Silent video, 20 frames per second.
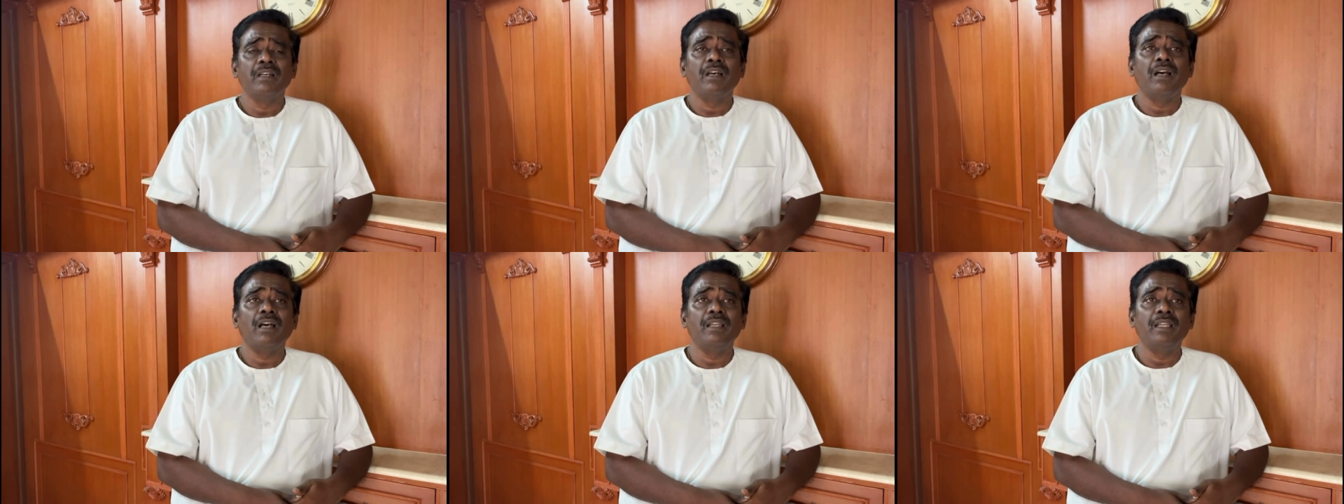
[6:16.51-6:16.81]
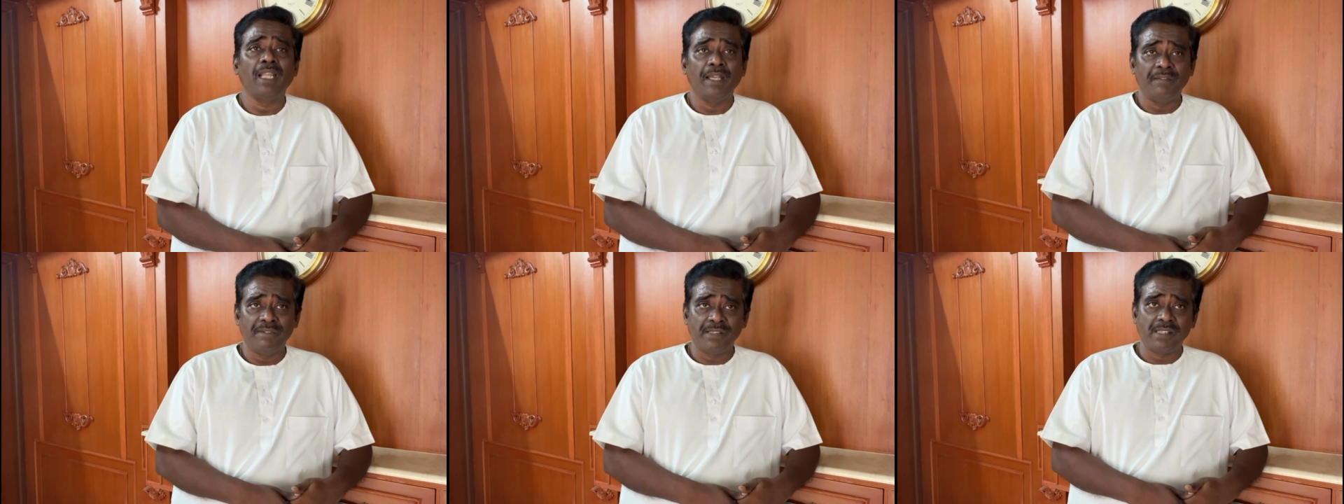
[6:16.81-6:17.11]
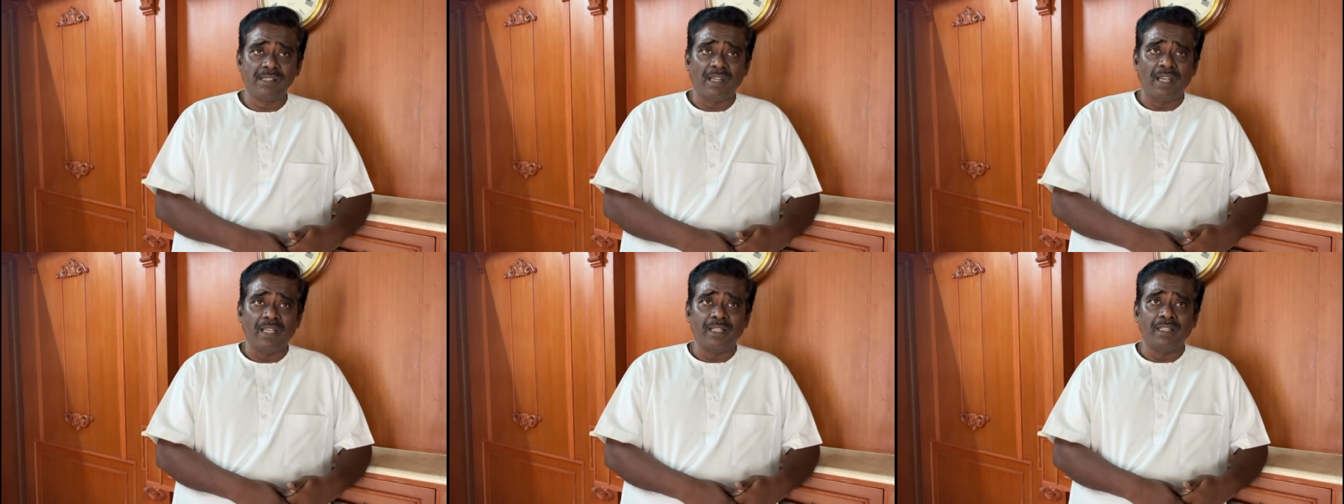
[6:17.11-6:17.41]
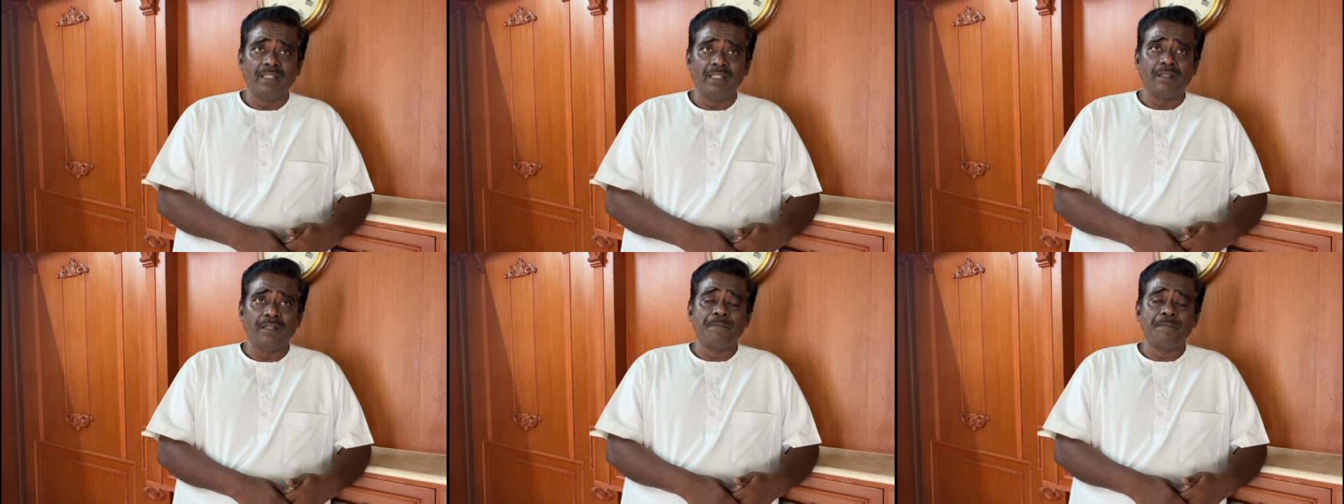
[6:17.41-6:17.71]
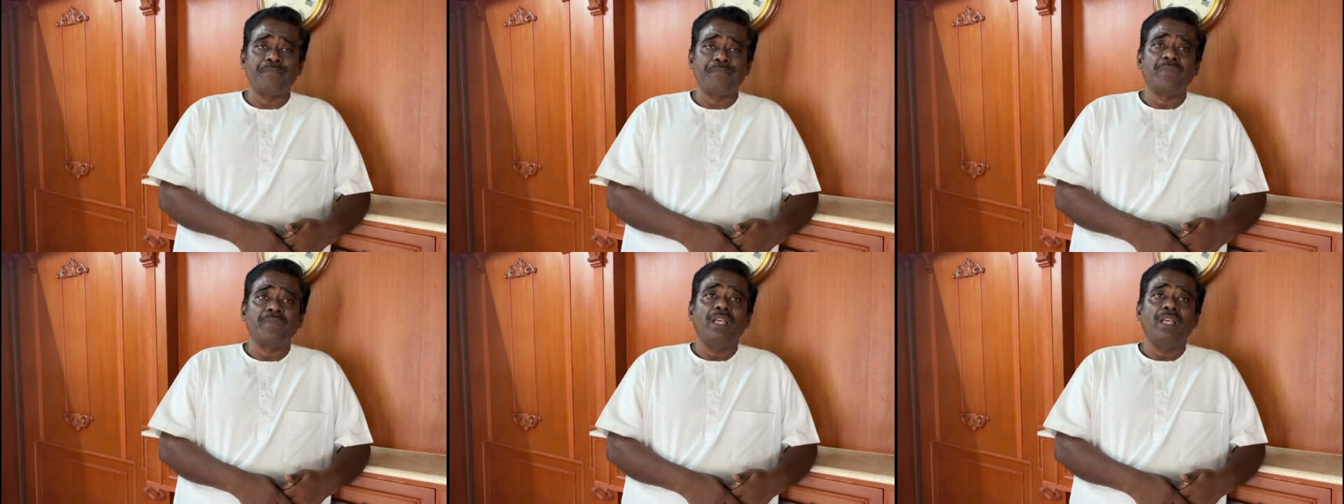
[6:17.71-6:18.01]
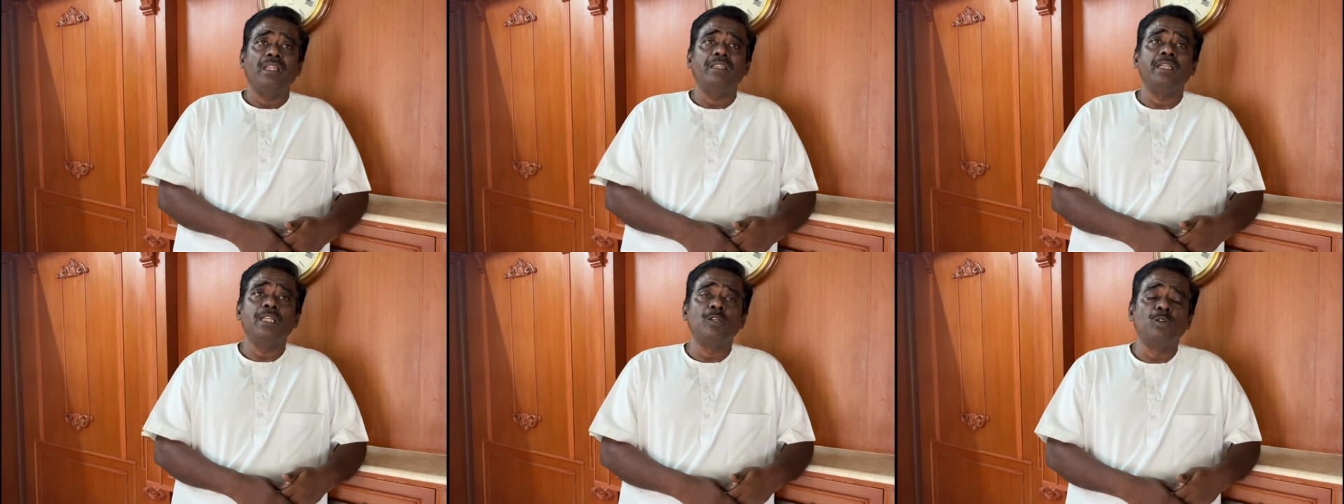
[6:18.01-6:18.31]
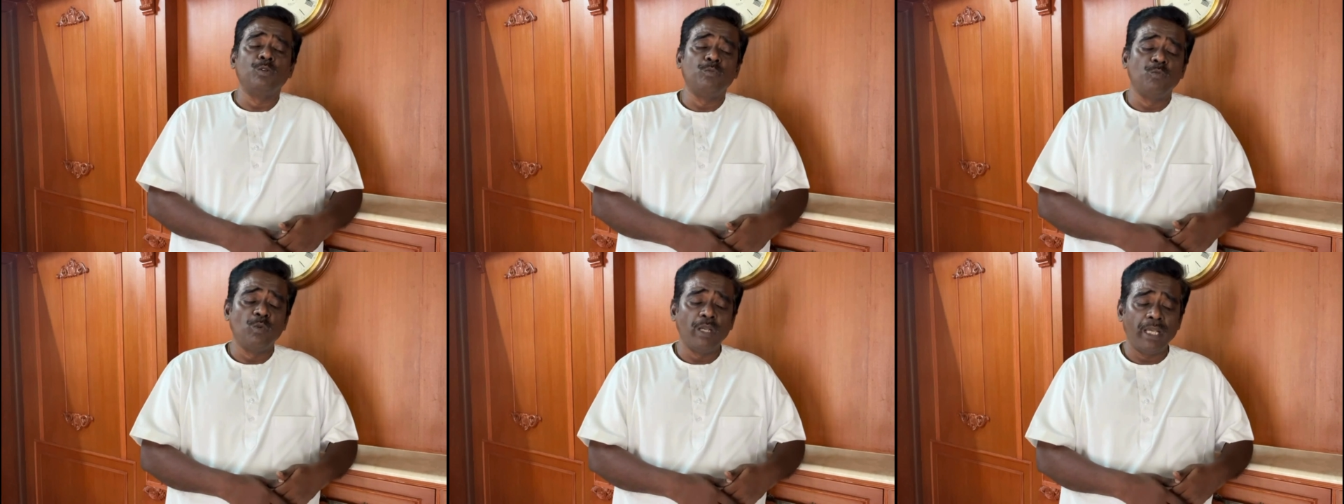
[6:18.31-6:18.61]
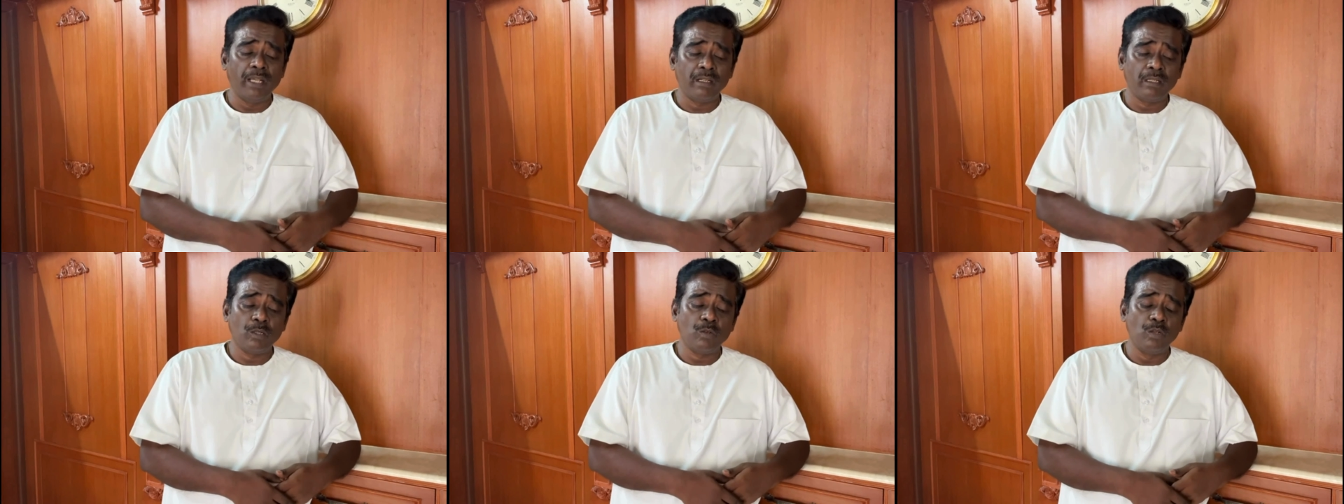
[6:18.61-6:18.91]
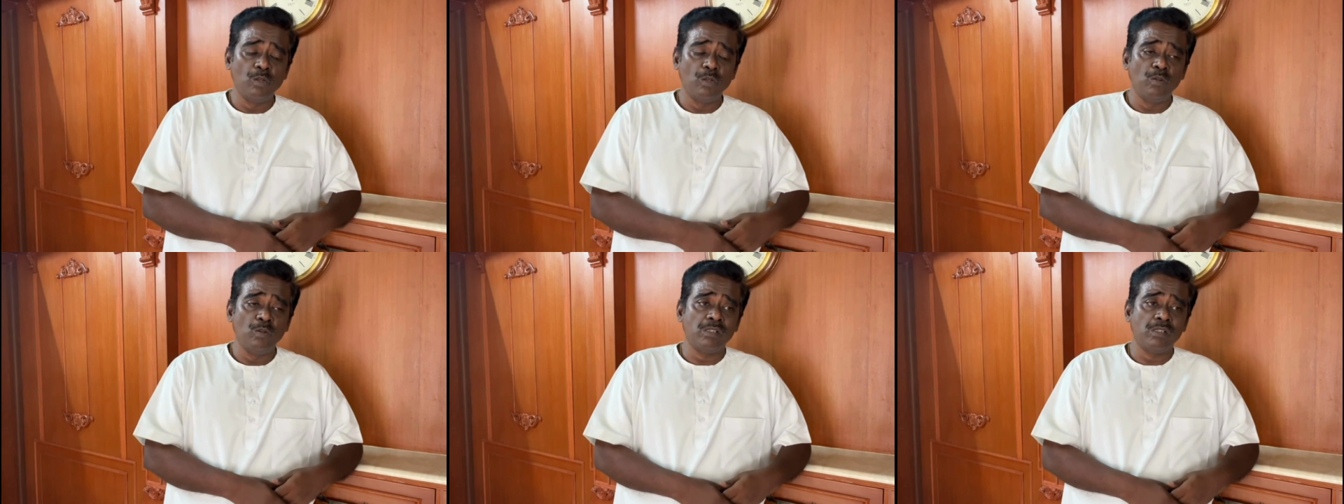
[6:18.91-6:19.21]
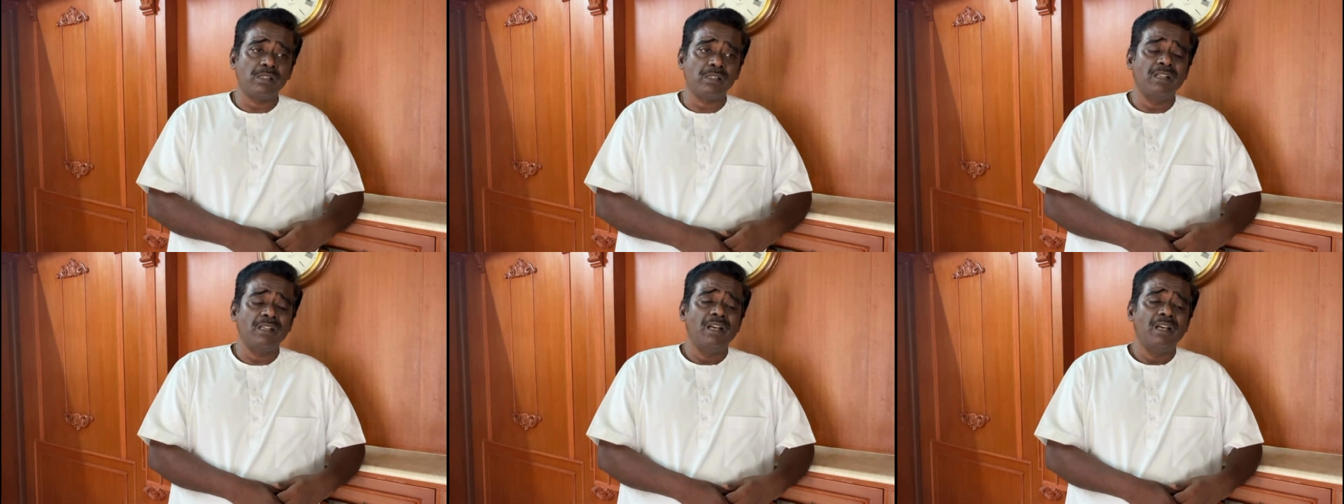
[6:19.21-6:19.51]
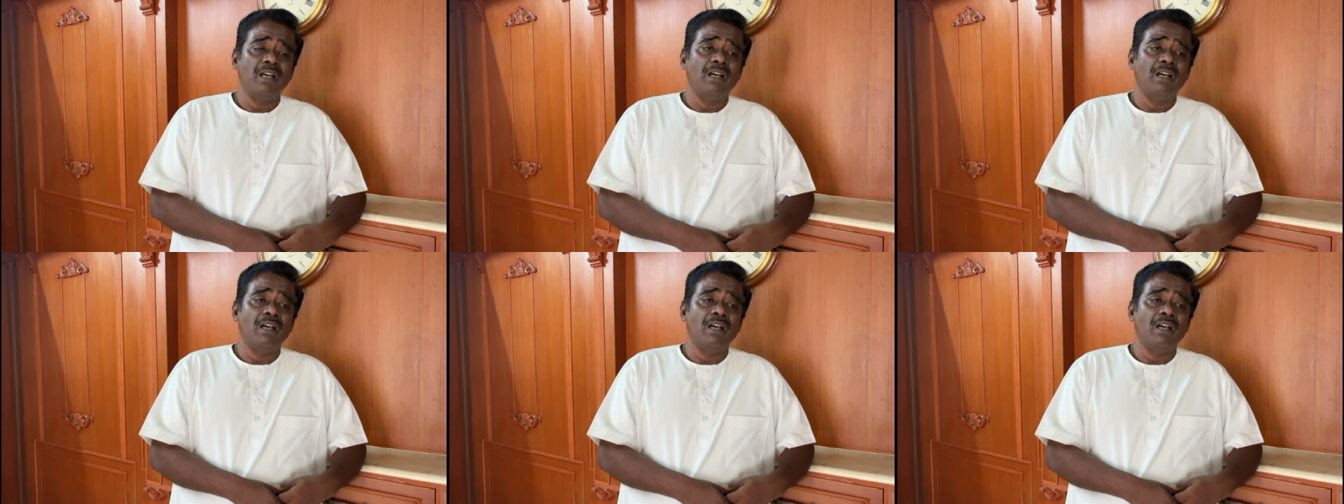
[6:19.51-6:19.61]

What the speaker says: lifestyle. They don't wear clothes,